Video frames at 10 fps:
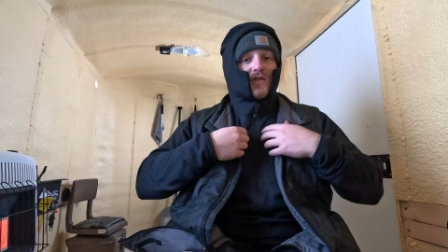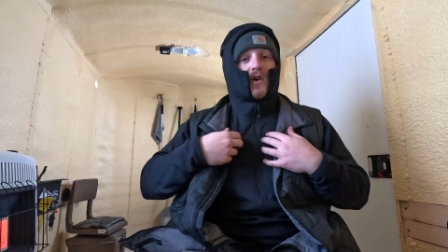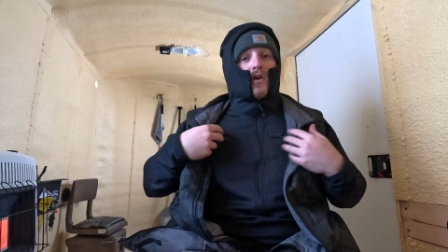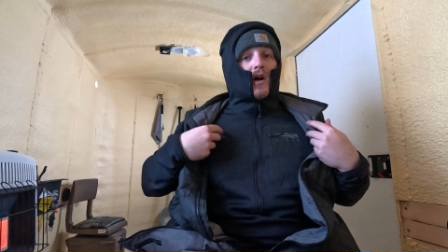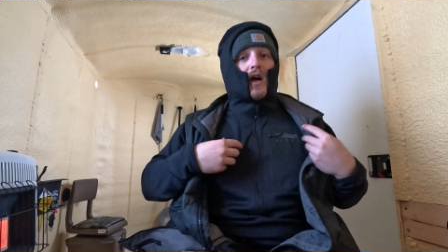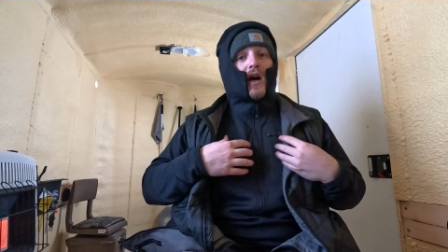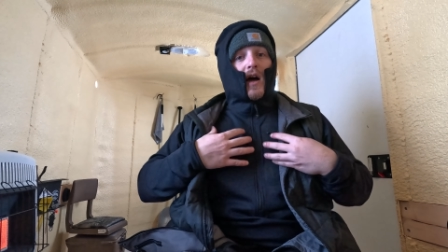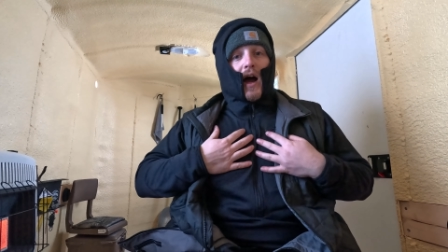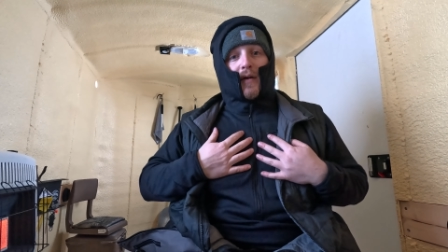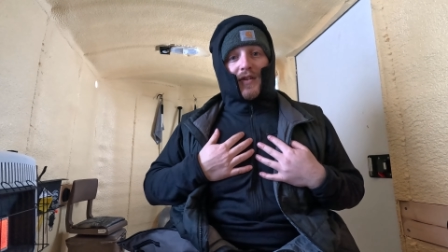So
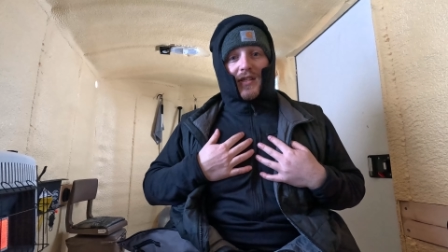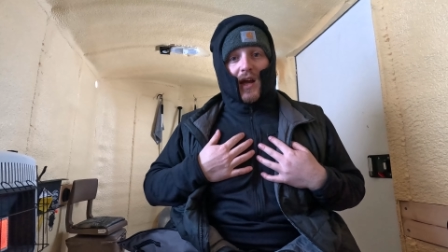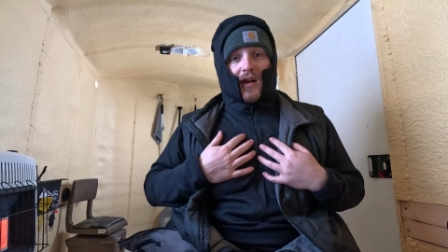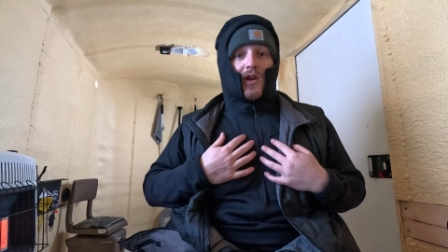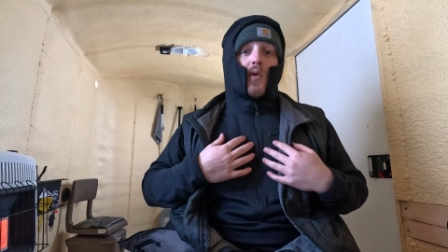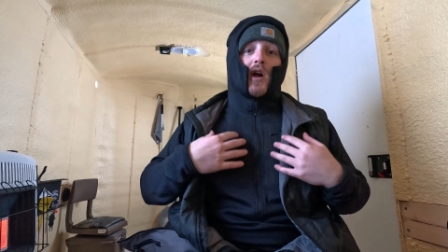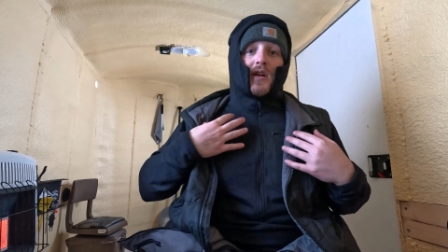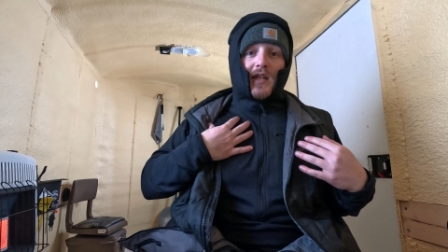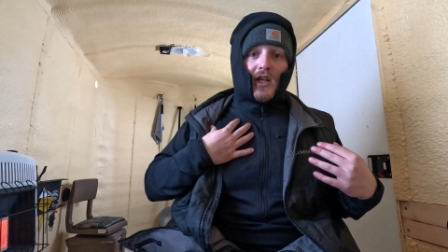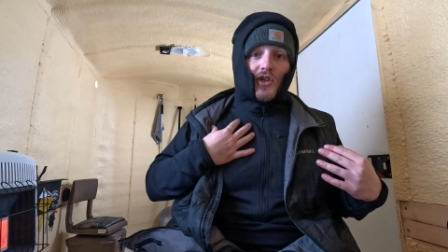I've decided to wear
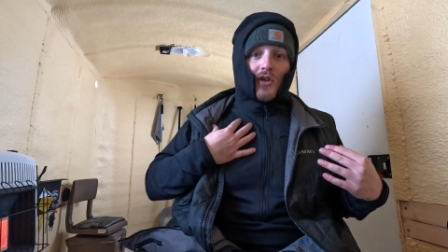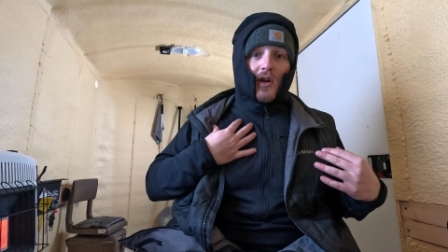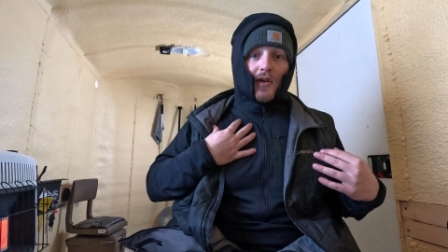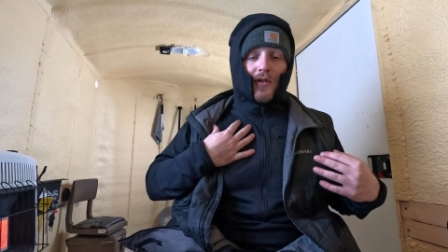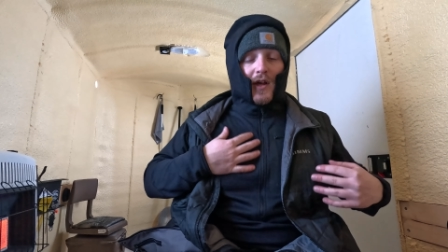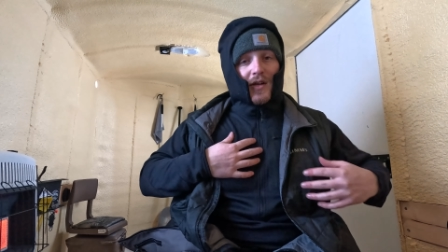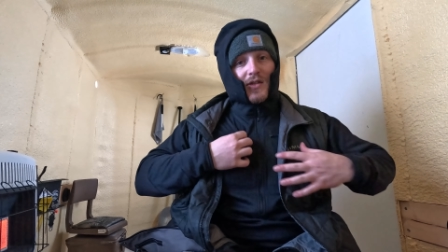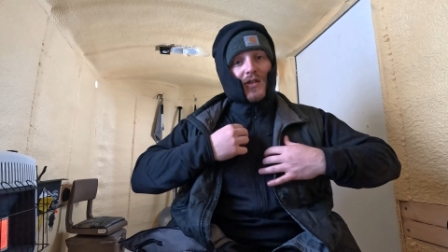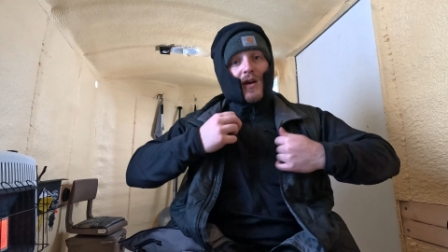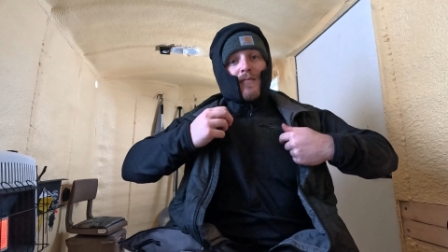a t-shirt under
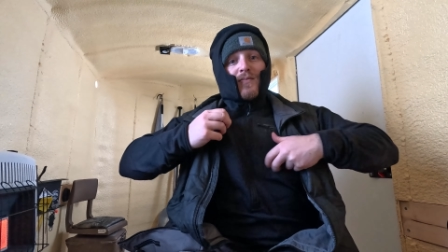this.